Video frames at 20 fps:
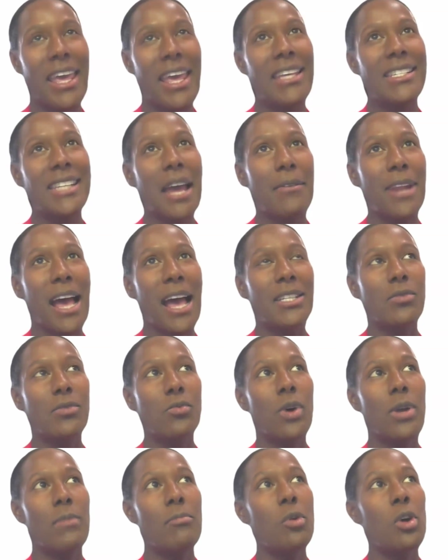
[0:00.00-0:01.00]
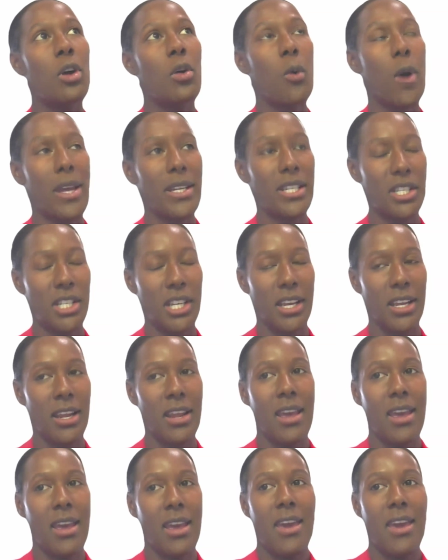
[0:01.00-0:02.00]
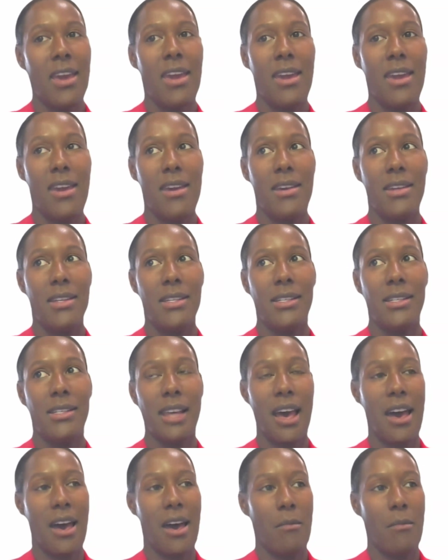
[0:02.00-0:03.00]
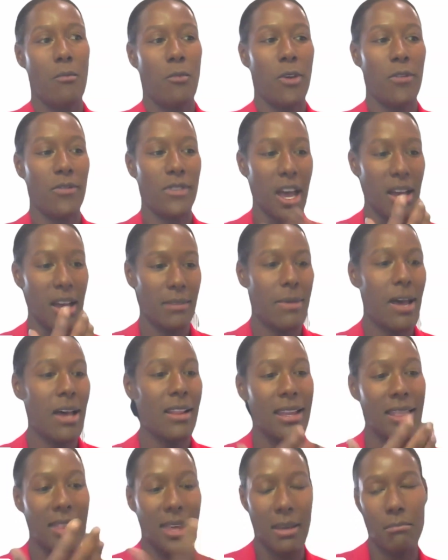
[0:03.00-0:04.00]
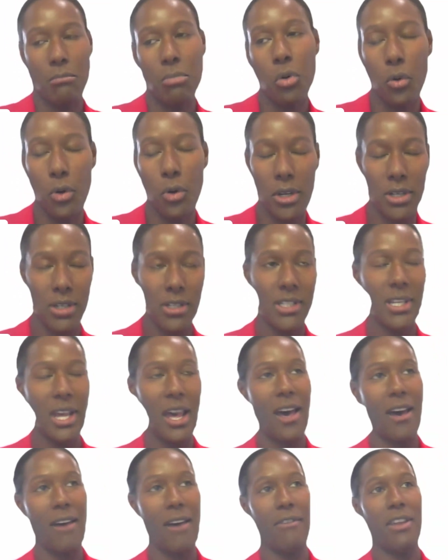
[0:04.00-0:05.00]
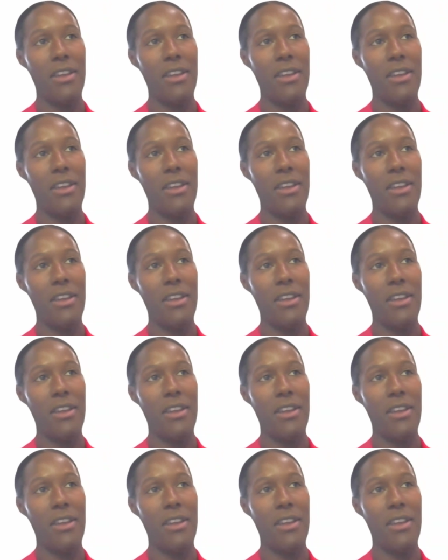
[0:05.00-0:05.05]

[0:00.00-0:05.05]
So I guess I would ask one more question is we've talked about like the importance